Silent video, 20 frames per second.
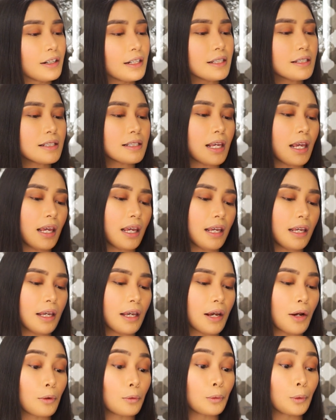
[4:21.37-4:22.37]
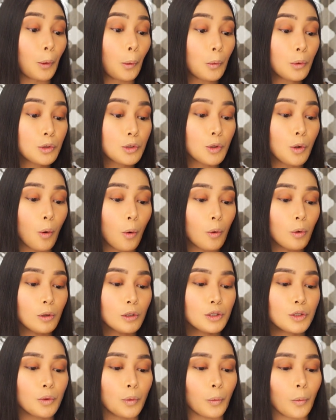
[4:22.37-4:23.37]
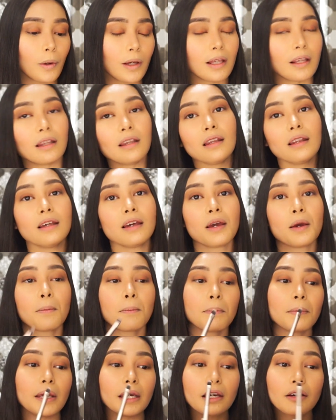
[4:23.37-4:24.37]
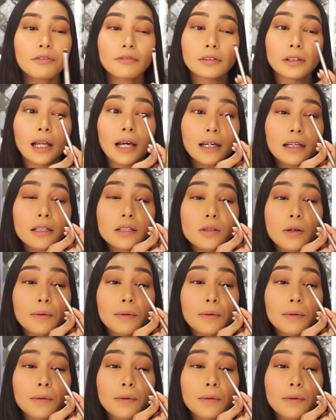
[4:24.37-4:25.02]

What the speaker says: It's a rose gold with pink flecks.